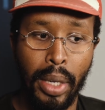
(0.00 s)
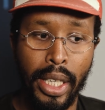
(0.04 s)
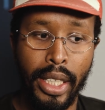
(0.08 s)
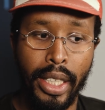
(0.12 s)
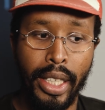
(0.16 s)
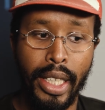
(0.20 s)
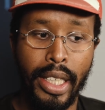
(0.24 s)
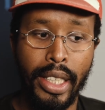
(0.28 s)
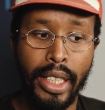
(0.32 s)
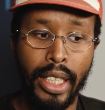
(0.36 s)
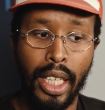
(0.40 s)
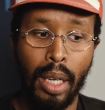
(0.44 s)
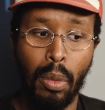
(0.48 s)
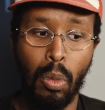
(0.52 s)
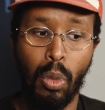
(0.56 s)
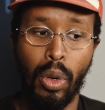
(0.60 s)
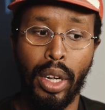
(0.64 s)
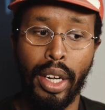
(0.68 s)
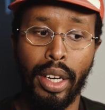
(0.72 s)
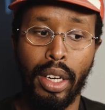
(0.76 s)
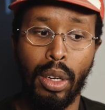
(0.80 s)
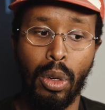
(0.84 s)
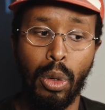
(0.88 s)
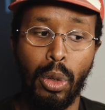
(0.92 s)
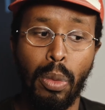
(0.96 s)
basically
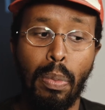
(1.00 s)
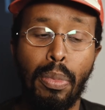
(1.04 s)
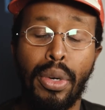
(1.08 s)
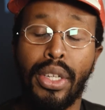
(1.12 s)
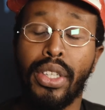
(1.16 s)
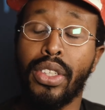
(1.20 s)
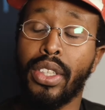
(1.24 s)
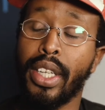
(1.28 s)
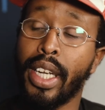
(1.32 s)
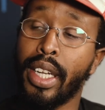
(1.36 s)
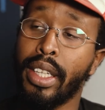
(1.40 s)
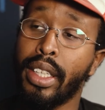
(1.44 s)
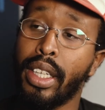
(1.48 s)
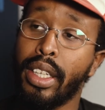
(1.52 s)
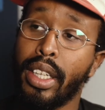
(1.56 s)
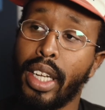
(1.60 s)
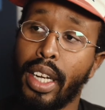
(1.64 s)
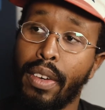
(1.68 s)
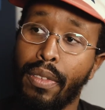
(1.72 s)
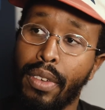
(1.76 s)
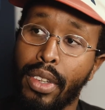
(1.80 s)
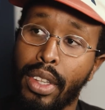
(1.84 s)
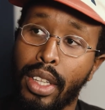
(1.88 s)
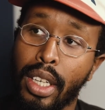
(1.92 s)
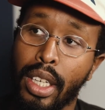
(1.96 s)
someone who presented
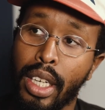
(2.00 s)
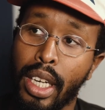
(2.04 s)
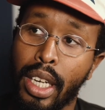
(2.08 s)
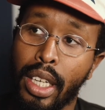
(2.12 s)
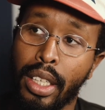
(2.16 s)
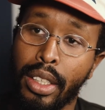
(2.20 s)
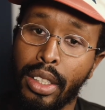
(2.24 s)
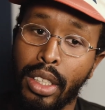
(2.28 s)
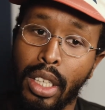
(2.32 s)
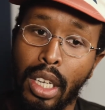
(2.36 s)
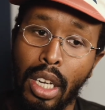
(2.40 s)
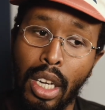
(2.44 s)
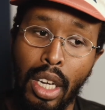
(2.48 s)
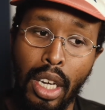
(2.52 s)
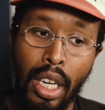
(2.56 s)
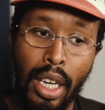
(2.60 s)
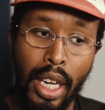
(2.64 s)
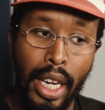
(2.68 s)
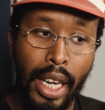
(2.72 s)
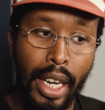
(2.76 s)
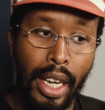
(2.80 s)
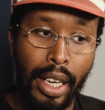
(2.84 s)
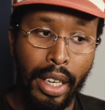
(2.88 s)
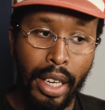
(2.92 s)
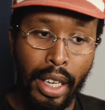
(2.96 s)
everything else?
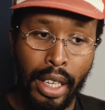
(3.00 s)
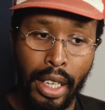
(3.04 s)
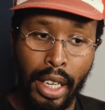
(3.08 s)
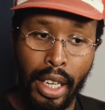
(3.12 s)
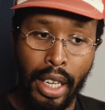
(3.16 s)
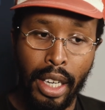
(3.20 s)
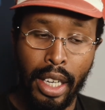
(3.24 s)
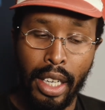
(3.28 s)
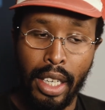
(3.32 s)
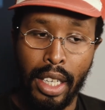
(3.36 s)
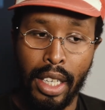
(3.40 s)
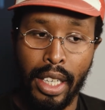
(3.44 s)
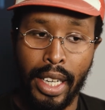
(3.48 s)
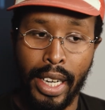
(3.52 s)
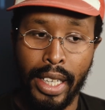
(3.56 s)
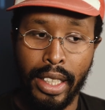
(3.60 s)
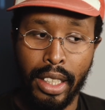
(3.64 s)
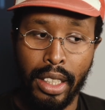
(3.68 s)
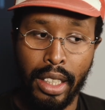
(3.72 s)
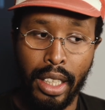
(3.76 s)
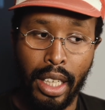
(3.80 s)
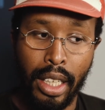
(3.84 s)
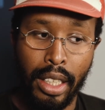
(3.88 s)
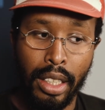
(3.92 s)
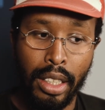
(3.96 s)
And in that
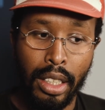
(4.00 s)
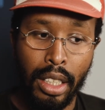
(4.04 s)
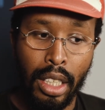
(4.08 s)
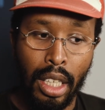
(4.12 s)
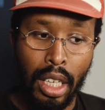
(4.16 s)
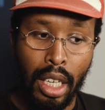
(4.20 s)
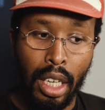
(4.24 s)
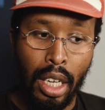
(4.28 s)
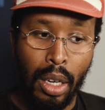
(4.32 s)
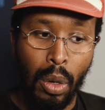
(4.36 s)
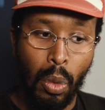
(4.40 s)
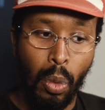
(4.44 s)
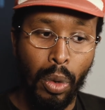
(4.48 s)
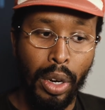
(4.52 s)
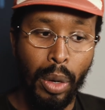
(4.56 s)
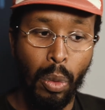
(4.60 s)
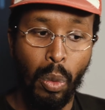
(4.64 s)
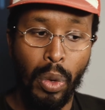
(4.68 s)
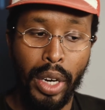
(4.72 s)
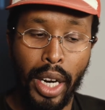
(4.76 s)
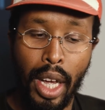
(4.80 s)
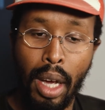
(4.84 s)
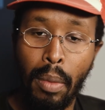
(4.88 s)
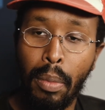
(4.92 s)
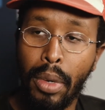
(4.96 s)
sense,
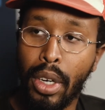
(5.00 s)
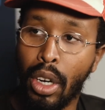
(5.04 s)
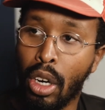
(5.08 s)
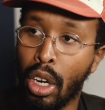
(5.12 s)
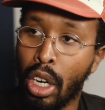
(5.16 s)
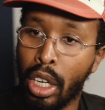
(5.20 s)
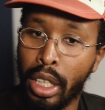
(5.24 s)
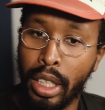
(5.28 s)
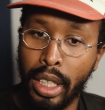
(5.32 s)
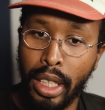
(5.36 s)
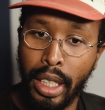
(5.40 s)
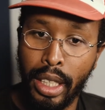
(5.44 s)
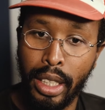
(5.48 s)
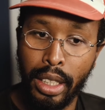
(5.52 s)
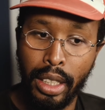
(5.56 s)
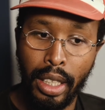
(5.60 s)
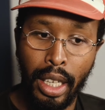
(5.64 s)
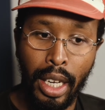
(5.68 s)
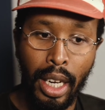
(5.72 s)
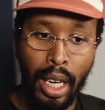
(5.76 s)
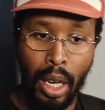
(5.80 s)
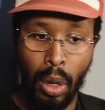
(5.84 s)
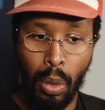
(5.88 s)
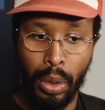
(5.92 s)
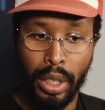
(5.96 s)
when I'm an artist,
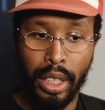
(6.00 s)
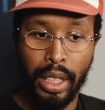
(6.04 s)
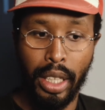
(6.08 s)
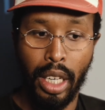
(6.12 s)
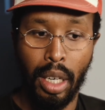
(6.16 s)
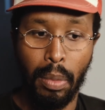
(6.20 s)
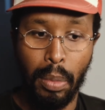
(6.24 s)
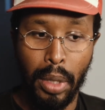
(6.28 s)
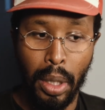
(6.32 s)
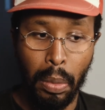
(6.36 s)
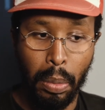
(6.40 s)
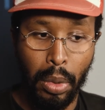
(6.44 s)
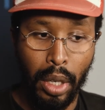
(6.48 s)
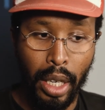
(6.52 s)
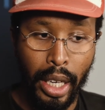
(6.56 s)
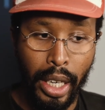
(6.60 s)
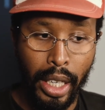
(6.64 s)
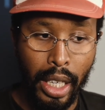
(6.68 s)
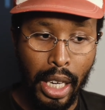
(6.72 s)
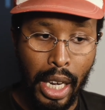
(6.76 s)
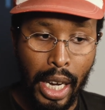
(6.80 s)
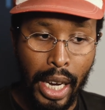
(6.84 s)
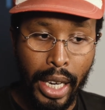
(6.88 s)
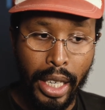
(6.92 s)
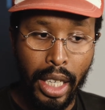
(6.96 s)
I always tell people,
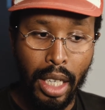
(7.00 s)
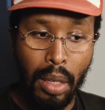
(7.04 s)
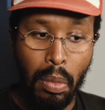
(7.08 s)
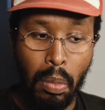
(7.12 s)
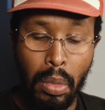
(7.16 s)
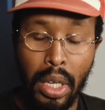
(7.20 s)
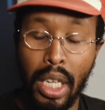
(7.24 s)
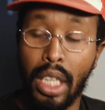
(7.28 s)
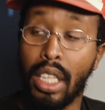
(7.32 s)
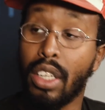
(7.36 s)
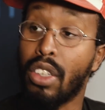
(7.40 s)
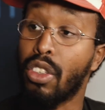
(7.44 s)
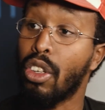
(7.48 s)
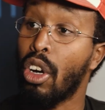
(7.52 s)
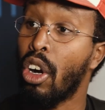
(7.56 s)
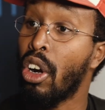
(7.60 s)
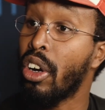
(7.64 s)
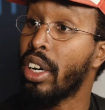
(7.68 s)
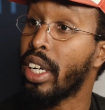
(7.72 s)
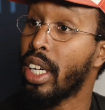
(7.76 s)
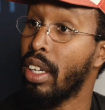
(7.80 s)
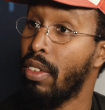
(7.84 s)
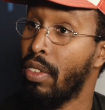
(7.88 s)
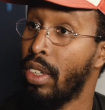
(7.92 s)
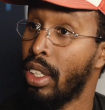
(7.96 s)
like, I can be this
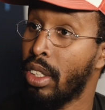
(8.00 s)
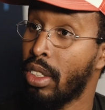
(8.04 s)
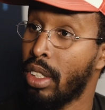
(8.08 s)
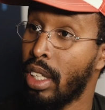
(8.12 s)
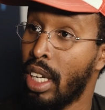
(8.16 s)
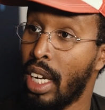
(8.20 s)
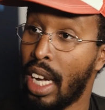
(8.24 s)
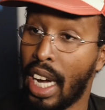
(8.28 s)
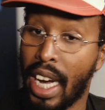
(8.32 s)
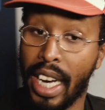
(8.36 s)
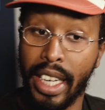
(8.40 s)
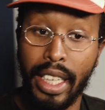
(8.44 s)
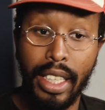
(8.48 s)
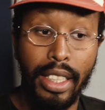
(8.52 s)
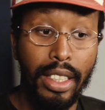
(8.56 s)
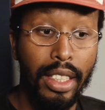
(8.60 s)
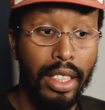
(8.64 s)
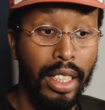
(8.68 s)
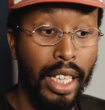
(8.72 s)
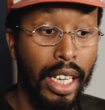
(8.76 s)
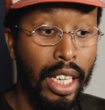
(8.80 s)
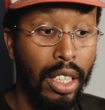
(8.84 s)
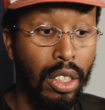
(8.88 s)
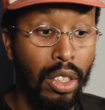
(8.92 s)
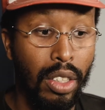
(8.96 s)
archivist. I can
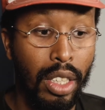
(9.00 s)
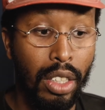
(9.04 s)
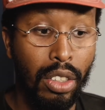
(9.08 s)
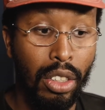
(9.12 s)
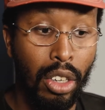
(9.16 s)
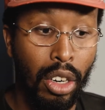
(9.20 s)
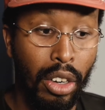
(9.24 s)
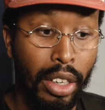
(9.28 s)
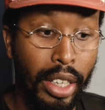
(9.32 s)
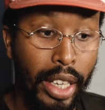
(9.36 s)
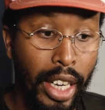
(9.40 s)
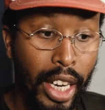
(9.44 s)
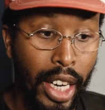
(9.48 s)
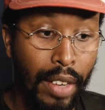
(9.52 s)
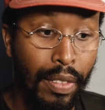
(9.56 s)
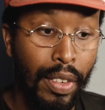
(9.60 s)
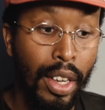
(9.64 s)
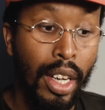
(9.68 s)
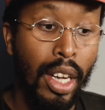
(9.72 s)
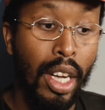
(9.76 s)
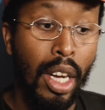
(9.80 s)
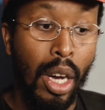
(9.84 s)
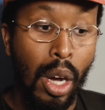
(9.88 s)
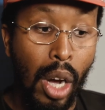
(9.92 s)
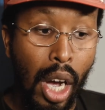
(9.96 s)
say to this archive,
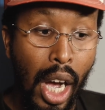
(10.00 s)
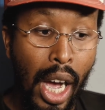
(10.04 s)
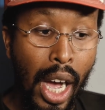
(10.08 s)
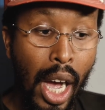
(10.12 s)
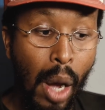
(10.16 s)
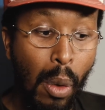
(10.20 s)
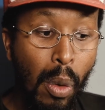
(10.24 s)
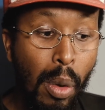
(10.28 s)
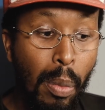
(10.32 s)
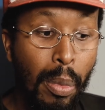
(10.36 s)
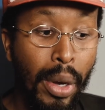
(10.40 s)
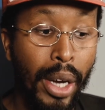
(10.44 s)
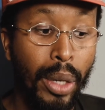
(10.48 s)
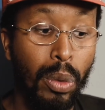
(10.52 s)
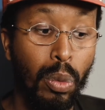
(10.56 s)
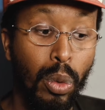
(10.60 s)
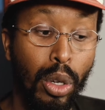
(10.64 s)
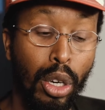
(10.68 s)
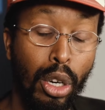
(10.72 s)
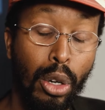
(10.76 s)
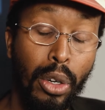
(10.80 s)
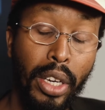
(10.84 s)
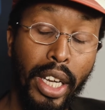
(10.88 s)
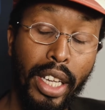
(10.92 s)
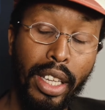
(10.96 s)
how about we
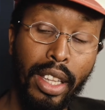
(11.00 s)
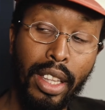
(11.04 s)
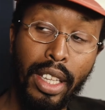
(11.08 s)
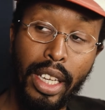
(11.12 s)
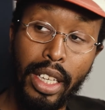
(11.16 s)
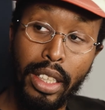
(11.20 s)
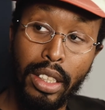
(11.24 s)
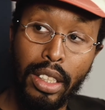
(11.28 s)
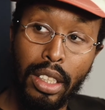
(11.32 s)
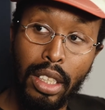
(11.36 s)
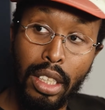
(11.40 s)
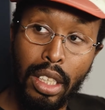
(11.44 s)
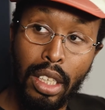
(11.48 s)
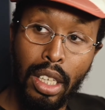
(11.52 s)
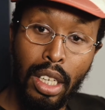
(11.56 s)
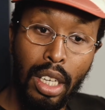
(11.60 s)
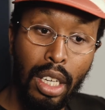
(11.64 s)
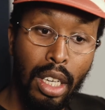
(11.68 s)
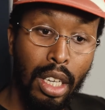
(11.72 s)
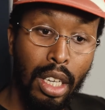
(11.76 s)
look at this?